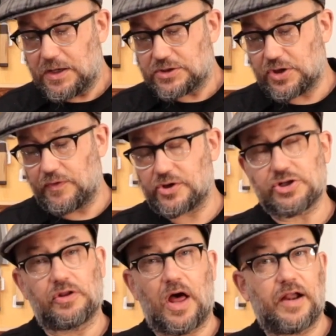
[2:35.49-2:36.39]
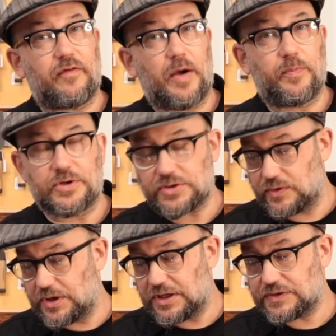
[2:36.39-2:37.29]
So there's a lot of
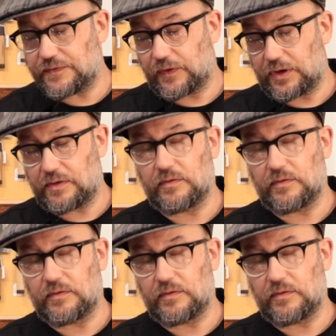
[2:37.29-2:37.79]
opportunities for